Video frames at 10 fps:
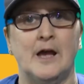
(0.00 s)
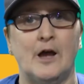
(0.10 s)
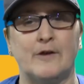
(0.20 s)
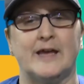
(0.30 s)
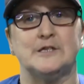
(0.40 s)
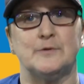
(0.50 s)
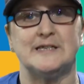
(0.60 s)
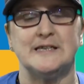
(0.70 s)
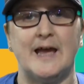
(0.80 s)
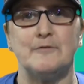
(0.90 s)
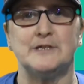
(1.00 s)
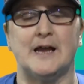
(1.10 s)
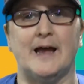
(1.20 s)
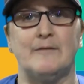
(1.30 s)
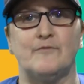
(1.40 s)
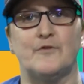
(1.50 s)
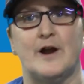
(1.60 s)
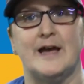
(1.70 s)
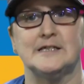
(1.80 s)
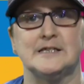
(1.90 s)
Okay, so it's now time for
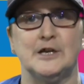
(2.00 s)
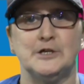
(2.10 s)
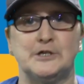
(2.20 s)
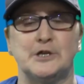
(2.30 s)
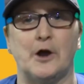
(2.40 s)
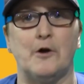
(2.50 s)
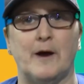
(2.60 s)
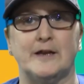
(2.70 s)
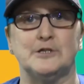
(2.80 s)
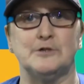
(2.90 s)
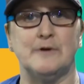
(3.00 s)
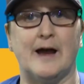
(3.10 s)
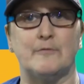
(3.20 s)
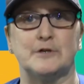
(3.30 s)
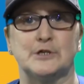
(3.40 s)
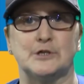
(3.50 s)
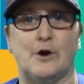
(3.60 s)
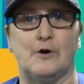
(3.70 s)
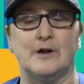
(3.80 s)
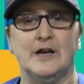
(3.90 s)
us to go and do our
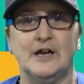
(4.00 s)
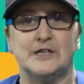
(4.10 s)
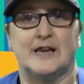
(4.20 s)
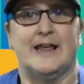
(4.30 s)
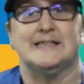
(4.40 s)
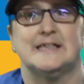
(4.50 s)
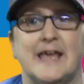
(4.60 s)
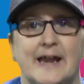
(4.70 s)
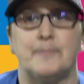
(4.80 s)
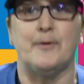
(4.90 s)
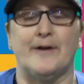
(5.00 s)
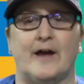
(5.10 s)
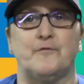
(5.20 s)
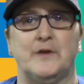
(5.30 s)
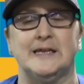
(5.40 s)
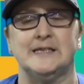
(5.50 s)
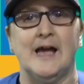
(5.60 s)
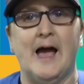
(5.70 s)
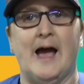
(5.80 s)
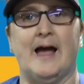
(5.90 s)
song. So let's get up on our feet
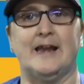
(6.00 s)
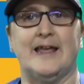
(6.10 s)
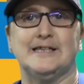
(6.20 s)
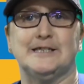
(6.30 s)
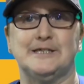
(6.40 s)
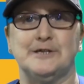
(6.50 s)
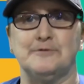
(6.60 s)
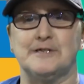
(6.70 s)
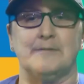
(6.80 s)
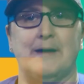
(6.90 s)
and let's do some